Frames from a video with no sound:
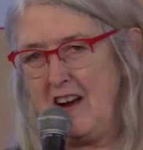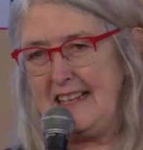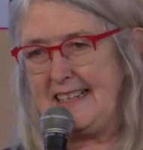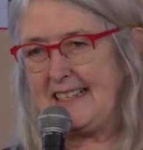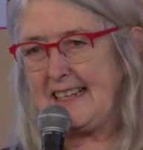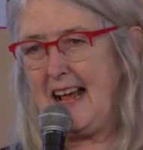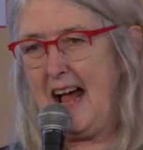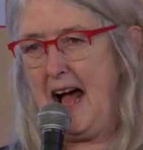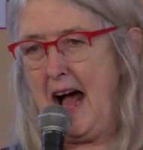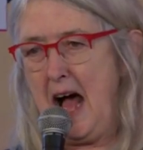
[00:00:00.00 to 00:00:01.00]
is
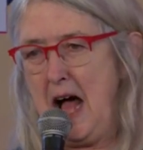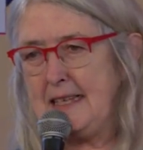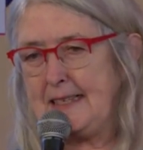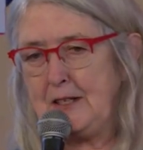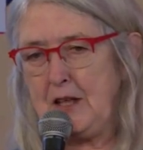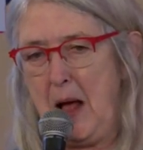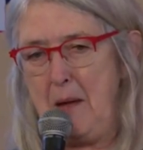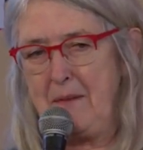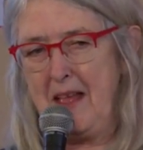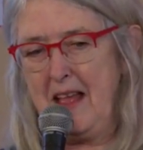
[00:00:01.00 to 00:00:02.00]
a, a,
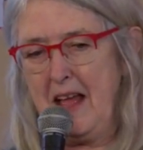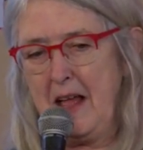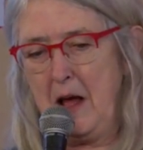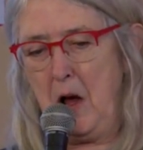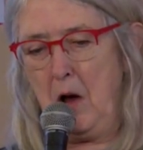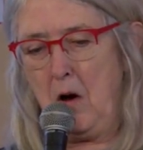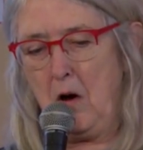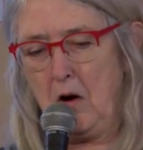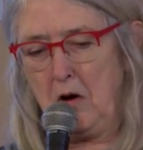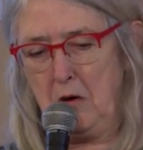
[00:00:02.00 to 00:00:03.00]
a
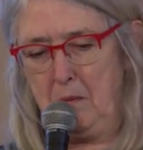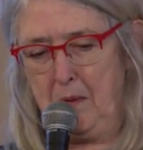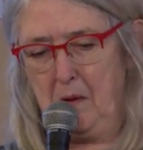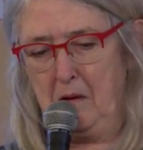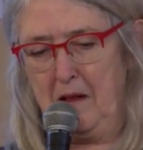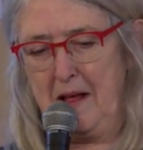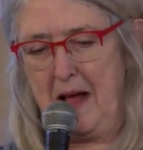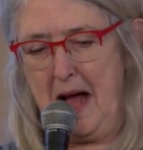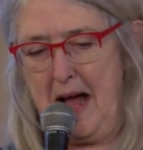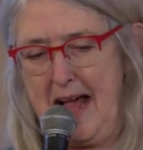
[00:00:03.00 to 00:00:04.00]
horrible,
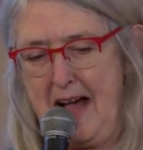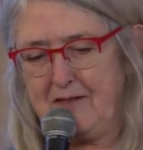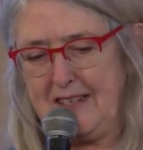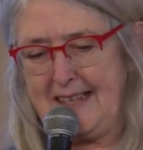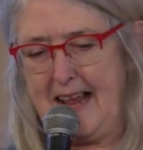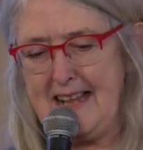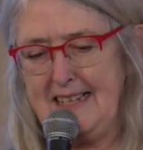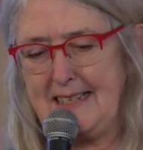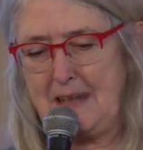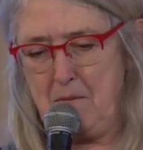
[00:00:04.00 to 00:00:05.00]
I have to say,
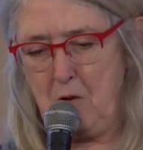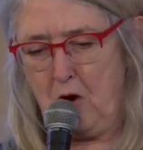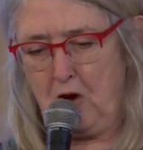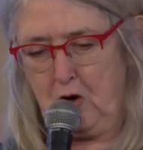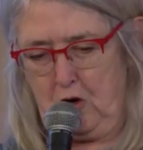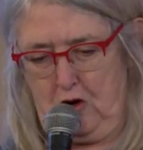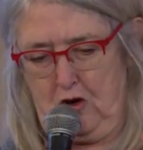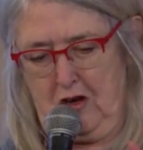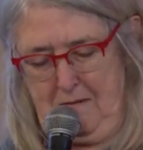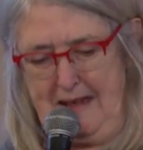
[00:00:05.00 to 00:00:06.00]
in some
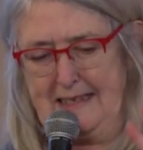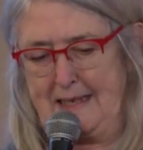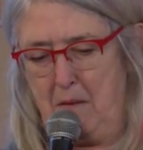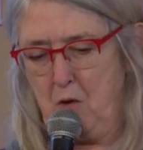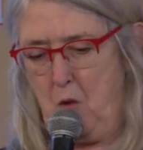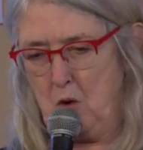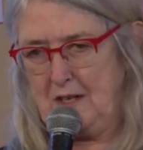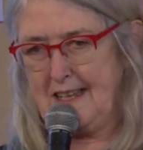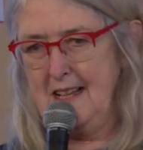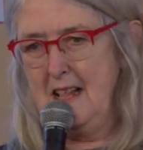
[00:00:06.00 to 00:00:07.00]
in some
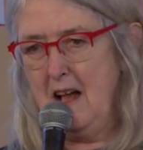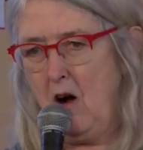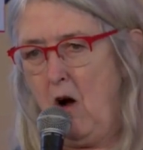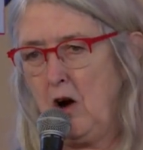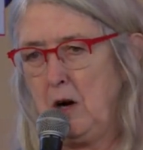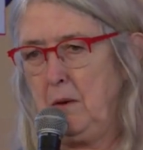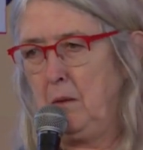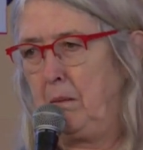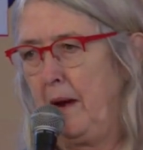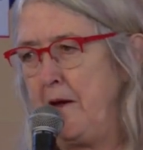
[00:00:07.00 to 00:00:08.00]
quarters, a
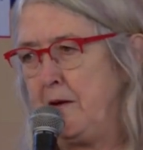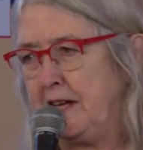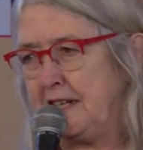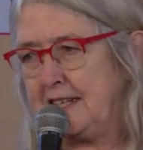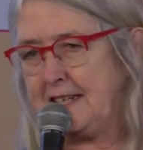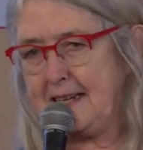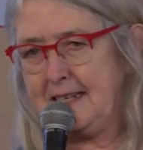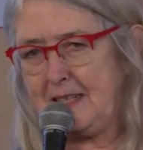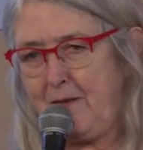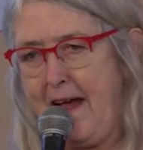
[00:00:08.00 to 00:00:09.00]
horrible blokish
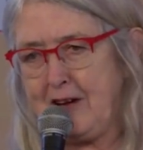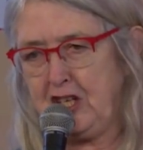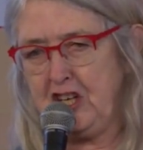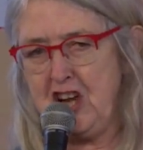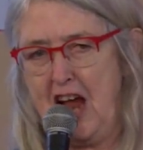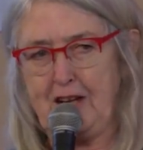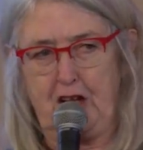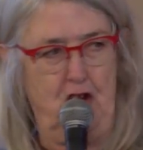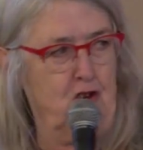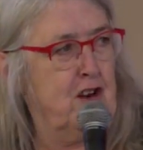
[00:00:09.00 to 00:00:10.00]
satisfaction and
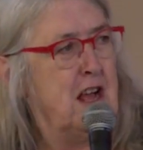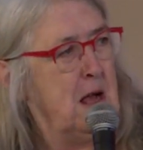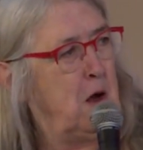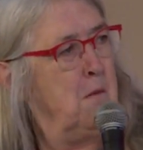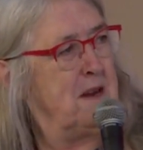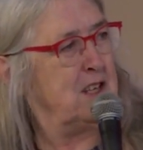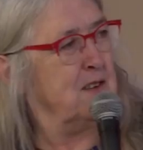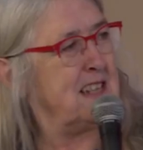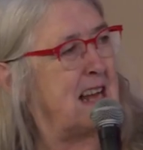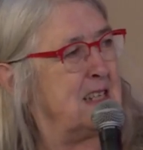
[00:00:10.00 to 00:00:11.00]
curi combination
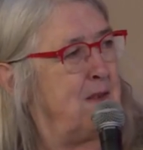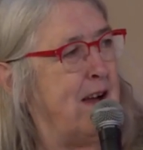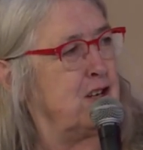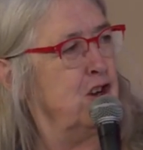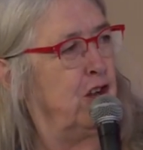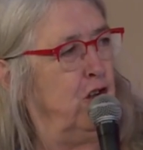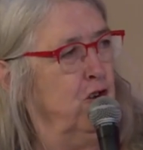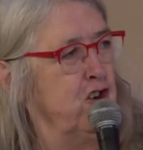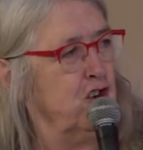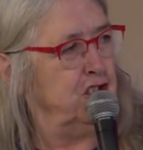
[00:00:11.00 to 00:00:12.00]
of satisfaction and
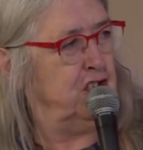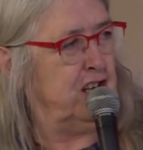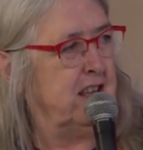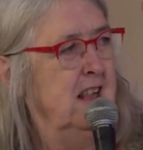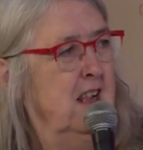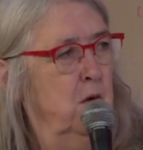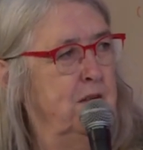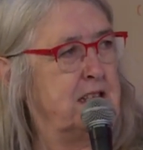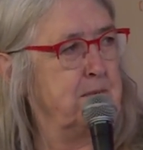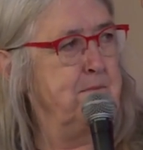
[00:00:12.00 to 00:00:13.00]
curiosity
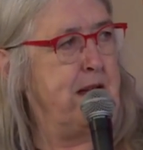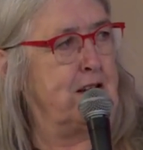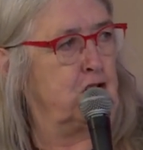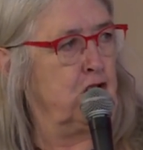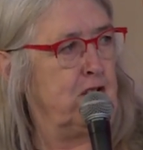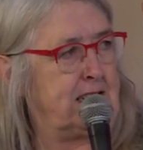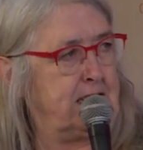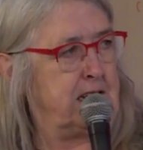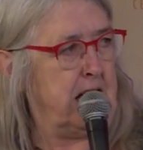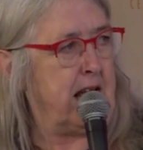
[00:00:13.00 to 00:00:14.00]
with this
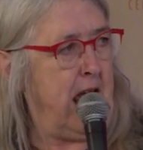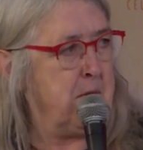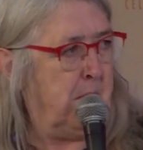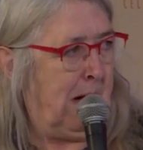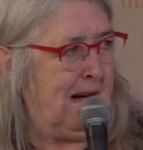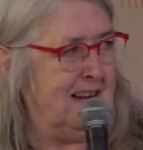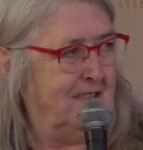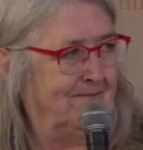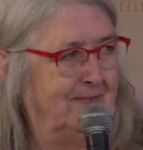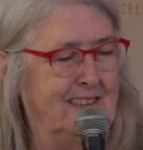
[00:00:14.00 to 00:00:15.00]
militaristic empire,
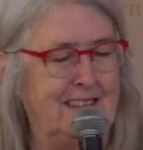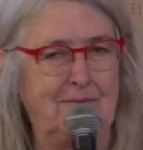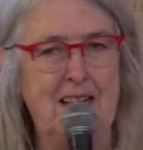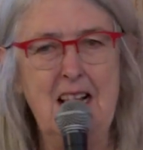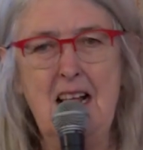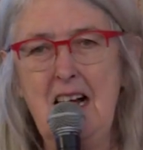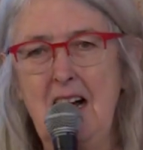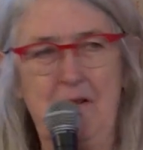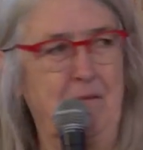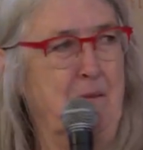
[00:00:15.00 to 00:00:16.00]
right?
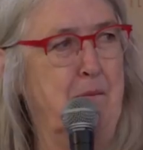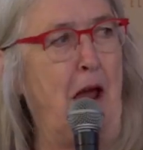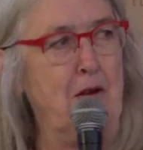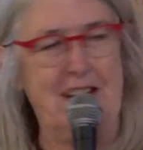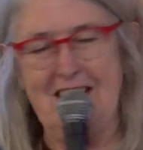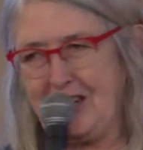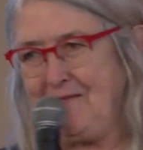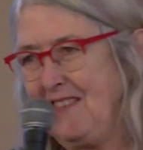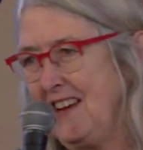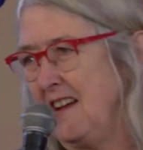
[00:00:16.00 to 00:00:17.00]
Blokish. Blokish.
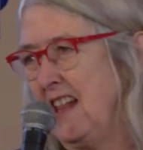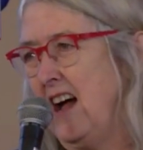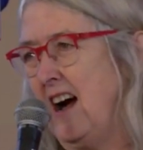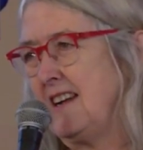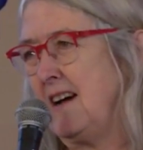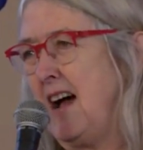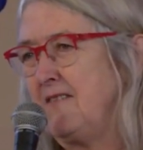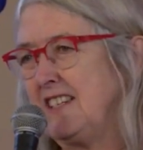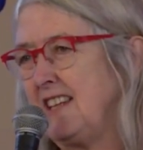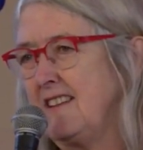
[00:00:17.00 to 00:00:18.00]
Okay. You know? And I
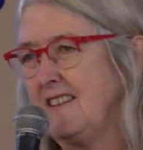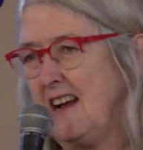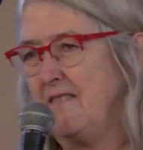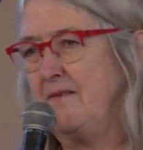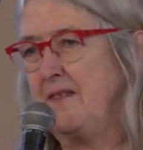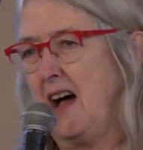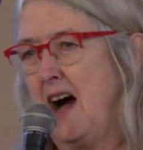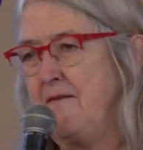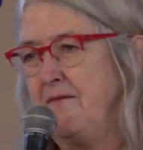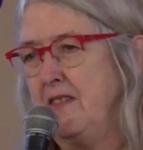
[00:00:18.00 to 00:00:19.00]
have to say that I've,
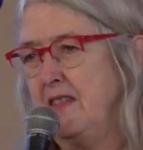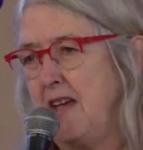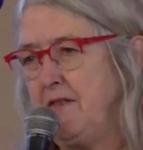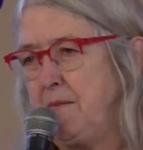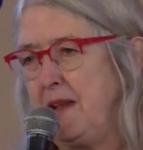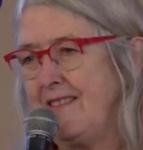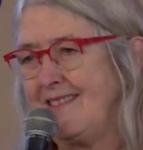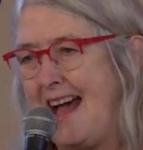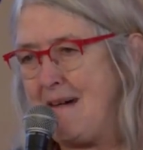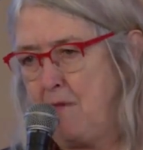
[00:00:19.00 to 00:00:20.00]
I've never
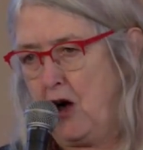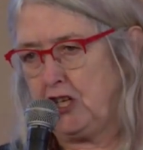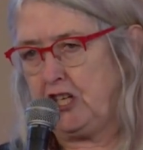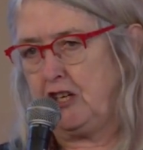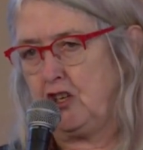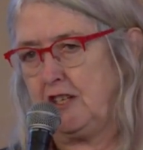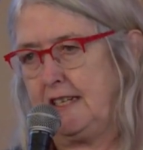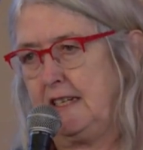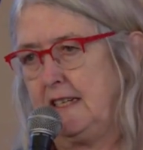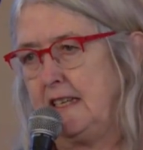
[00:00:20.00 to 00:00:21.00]
been that much
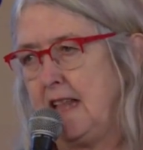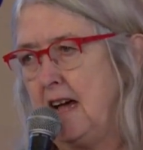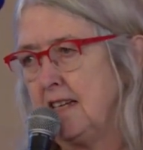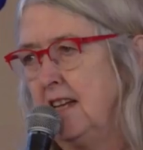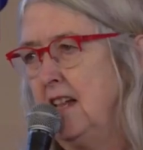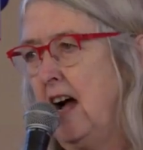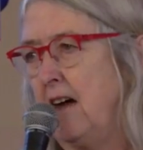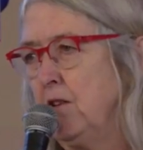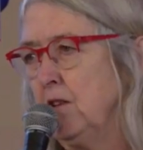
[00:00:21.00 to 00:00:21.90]
interested in that. I've